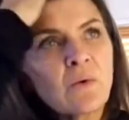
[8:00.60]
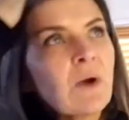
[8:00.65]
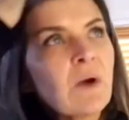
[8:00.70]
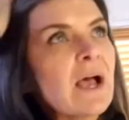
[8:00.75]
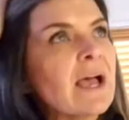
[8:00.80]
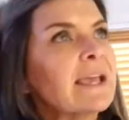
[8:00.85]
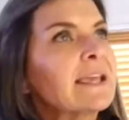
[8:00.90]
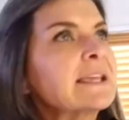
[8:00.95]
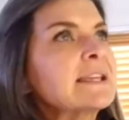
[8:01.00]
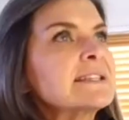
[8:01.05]

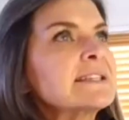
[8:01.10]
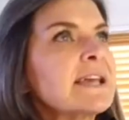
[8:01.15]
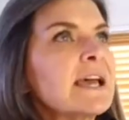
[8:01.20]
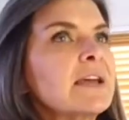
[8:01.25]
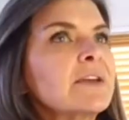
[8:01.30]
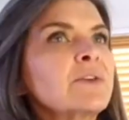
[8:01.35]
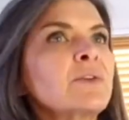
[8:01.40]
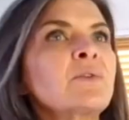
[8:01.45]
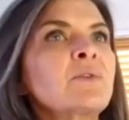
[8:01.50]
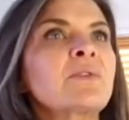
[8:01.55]
I can tell
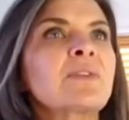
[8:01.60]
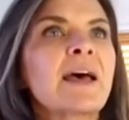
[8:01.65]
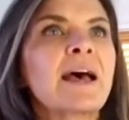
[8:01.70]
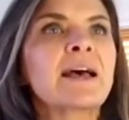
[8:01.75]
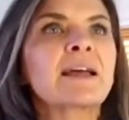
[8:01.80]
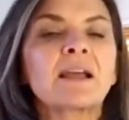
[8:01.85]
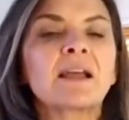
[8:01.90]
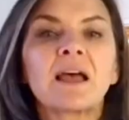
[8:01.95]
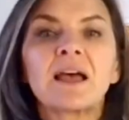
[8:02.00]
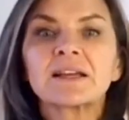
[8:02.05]
you
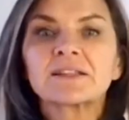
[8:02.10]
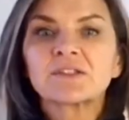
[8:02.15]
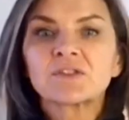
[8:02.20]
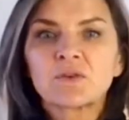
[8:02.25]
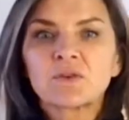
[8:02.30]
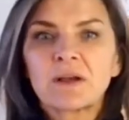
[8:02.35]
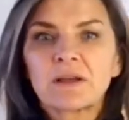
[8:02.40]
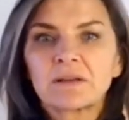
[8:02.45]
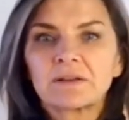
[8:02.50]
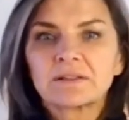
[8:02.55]
that I
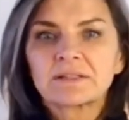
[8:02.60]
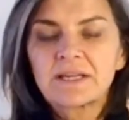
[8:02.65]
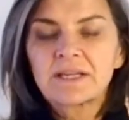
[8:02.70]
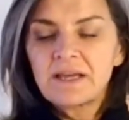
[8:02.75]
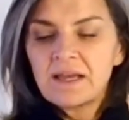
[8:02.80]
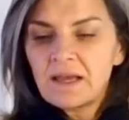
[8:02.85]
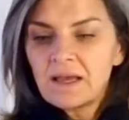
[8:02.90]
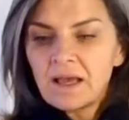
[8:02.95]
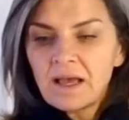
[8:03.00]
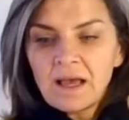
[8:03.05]
struggled.
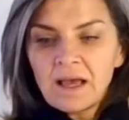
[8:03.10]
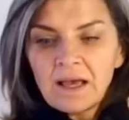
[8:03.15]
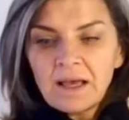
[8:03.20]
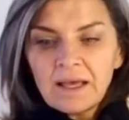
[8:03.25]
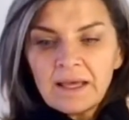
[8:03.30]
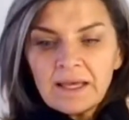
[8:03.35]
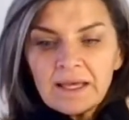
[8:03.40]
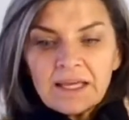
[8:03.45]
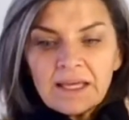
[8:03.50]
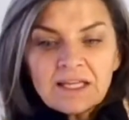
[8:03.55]

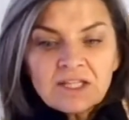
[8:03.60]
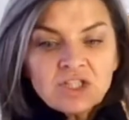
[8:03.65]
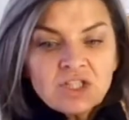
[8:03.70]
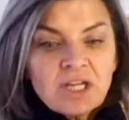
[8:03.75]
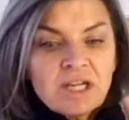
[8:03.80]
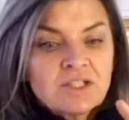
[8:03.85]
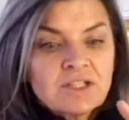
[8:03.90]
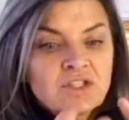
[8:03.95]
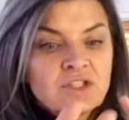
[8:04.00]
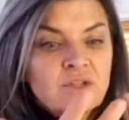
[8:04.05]
It
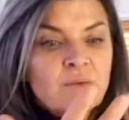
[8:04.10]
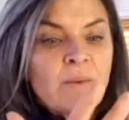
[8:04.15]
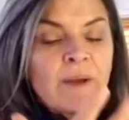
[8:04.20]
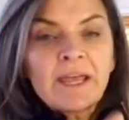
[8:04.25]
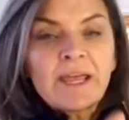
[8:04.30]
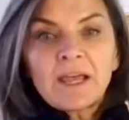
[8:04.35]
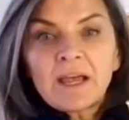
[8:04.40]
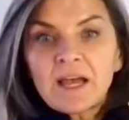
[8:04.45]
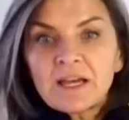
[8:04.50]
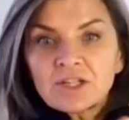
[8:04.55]
changed the
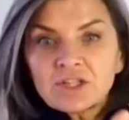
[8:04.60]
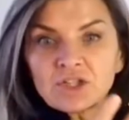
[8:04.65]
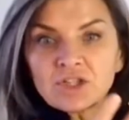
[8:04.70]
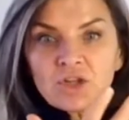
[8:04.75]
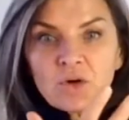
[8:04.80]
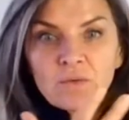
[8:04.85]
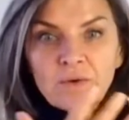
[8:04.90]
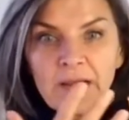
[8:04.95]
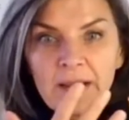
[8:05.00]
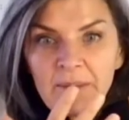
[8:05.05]
way I
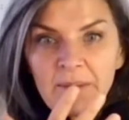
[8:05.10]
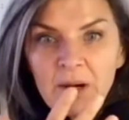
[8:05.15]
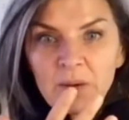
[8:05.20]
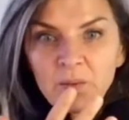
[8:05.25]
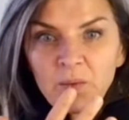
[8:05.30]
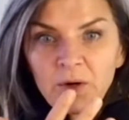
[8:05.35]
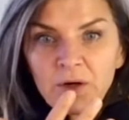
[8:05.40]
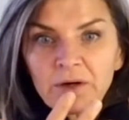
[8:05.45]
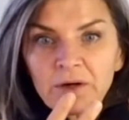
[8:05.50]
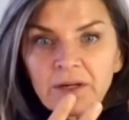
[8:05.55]
showed up at
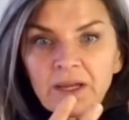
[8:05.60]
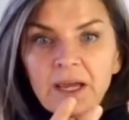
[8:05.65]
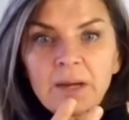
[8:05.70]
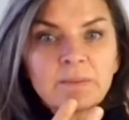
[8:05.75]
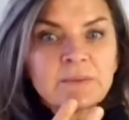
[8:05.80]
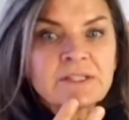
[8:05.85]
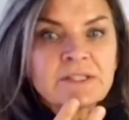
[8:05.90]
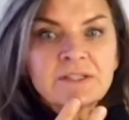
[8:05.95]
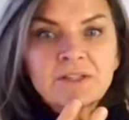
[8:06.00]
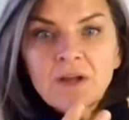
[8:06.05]
work. I
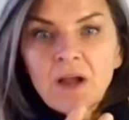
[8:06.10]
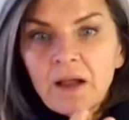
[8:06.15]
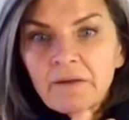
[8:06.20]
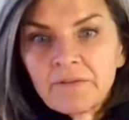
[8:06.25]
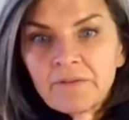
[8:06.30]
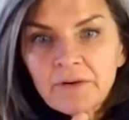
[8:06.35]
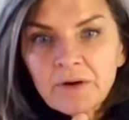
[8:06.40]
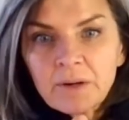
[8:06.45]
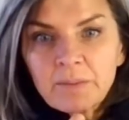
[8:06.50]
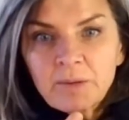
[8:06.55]
was not
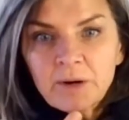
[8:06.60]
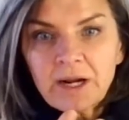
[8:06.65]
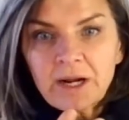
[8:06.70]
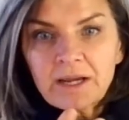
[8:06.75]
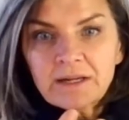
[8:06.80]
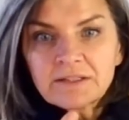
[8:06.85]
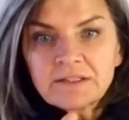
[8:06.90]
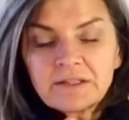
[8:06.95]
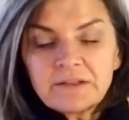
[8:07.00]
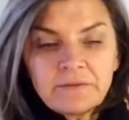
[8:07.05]
very
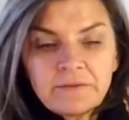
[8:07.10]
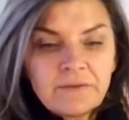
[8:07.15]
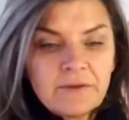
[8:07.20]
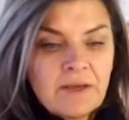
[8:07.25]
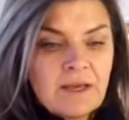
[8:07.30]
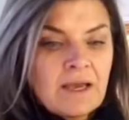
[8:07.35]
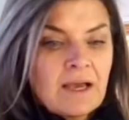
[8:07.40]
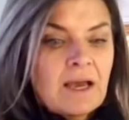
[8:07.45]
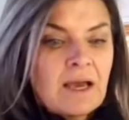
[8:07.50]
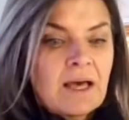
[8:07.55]
productive.
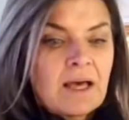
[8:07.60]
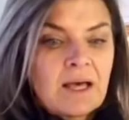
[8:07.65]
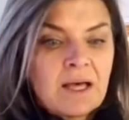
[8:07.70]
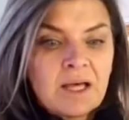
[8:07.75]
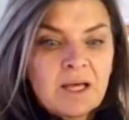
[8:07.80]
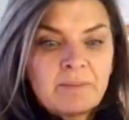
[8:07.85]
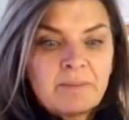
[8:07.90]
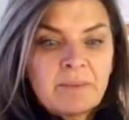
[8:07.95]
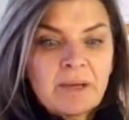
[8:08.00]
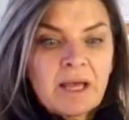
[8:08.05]

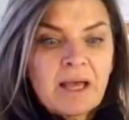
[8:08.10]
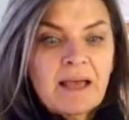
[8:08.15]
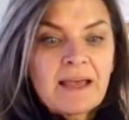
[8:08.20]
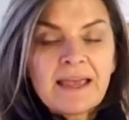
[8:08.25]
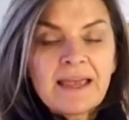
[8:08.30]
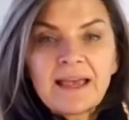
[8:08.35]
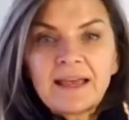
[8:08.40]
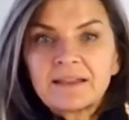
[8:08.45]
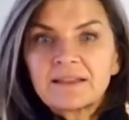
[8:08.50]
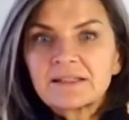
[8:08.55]
I
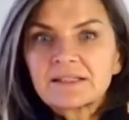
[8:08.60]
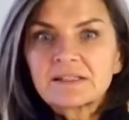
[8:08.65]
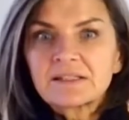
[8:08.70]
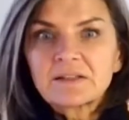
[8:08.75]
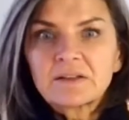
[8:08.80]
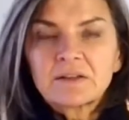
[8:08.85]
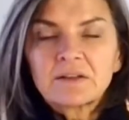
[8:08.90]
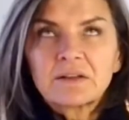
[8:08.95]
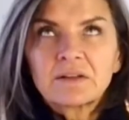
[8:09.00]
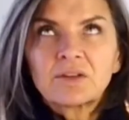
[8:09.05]
had this
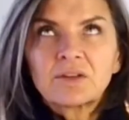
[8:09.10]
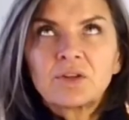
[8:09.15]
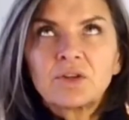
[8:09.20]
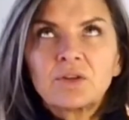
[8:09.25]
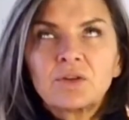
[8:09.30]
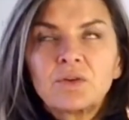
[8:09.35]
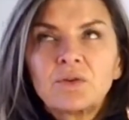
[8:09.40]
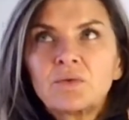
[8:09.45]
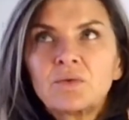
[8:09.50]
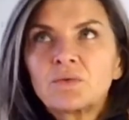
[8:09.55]

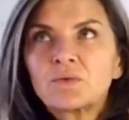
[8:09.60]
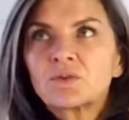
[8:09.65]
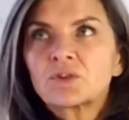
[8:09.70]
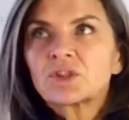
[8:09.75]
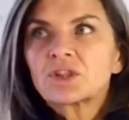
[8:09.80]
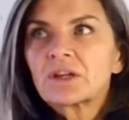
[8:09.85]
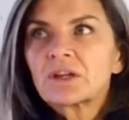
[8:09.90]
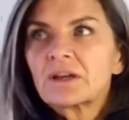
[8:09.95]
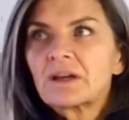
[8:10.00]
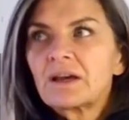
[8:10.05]

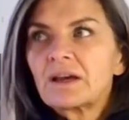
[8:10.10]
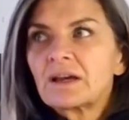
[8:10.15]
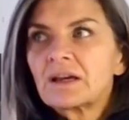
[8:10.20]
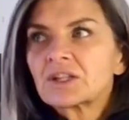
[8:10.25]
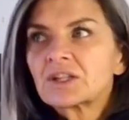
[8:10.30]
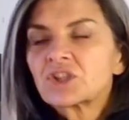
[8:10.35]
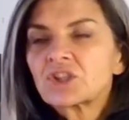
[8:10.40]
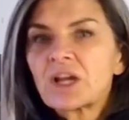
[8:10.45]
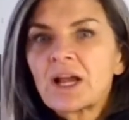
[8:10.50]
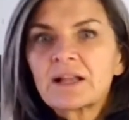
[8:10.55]
huge
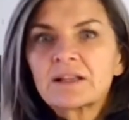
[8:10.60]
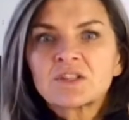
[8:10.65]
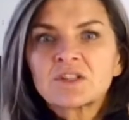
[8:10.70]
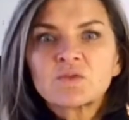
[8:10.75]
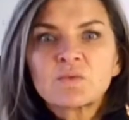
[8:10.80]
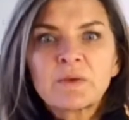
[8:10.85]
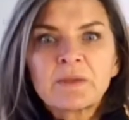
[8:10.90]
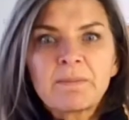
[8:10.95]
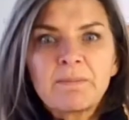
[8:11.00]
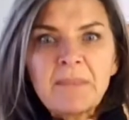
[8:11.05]
challenge
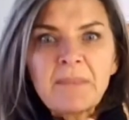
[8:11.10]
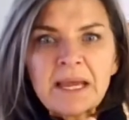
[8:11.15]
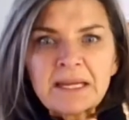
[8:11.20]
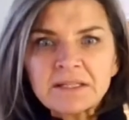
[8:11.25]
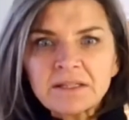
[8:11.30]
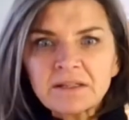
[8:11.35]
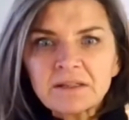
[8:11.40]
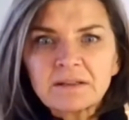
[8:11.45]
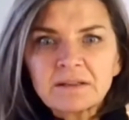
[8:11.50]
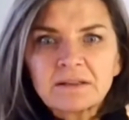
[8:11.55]
with
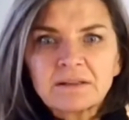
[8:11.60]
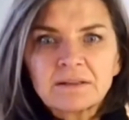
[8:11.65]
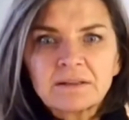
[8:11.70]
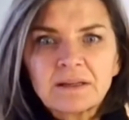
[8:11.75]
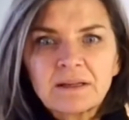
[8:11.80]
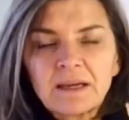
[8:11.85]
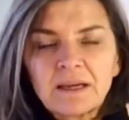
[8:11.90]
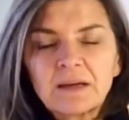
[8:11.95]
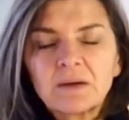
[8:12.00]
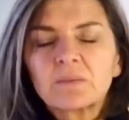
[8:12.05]

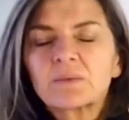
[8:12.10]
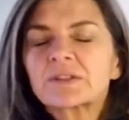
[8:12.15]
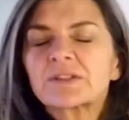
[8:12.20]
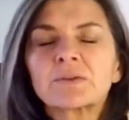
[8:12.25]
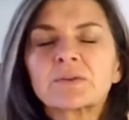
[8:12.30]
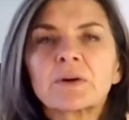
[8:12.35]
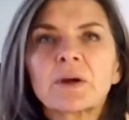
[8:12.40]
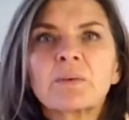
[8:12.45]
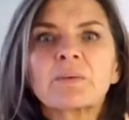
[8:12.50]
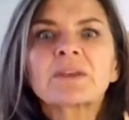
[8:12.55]

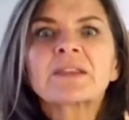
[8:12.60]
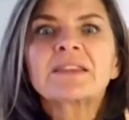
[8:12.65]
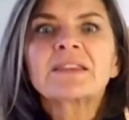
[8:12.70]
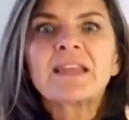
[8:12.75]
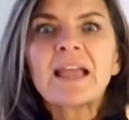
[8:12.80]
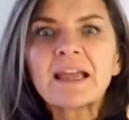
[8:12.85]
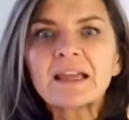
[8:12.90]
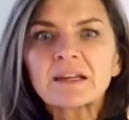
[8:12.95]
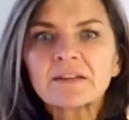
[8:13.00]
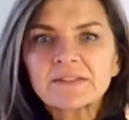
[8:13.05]
with
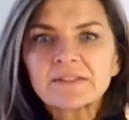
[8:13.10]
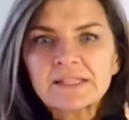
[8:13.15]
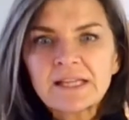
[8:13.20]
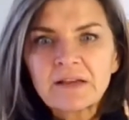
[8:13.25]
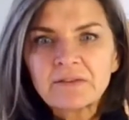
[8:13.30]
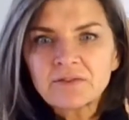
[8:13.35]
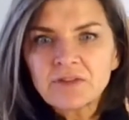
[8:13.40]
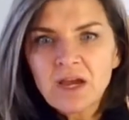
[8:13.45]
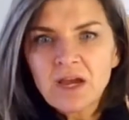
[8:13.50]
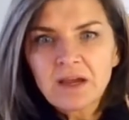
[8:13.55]
negative
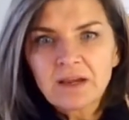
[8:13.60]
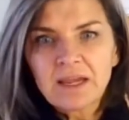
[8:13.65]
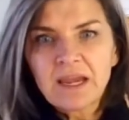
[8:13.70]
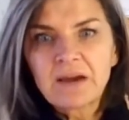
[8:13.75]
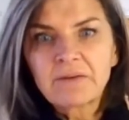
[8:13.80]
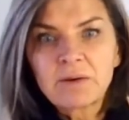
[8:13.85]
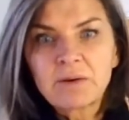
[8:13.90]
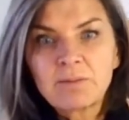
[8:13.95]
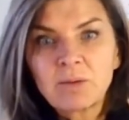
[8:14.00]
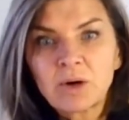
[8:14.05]
self-talk
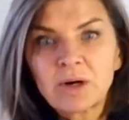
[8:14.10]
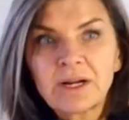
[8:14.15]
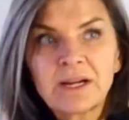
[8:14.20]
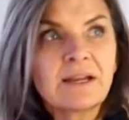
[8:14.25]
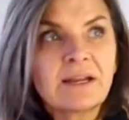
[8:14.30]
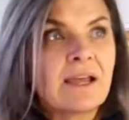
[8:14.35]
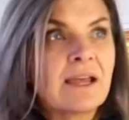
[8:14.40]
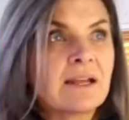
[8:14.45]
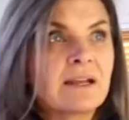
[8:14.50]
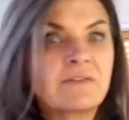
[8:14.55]
every morning.
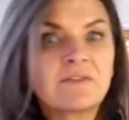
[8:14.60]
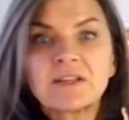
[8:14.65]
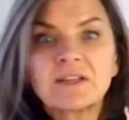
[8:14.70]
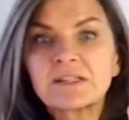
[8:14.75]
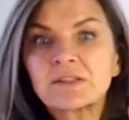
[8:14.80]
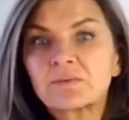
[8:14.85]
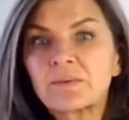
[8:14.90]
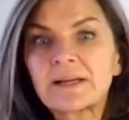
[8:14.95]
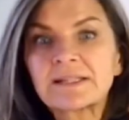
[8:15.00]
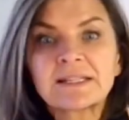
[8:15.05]
And if this
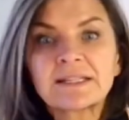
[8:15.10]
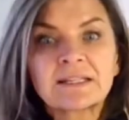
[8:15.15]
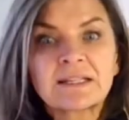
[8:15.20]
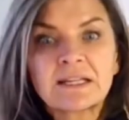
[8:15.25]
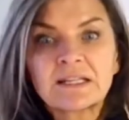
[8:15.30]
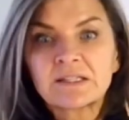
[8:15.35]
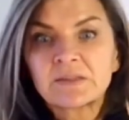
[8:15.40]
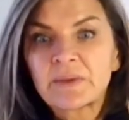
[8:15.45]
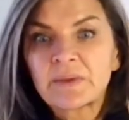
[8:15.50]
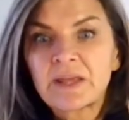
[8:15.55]

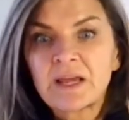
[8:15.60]
resonates with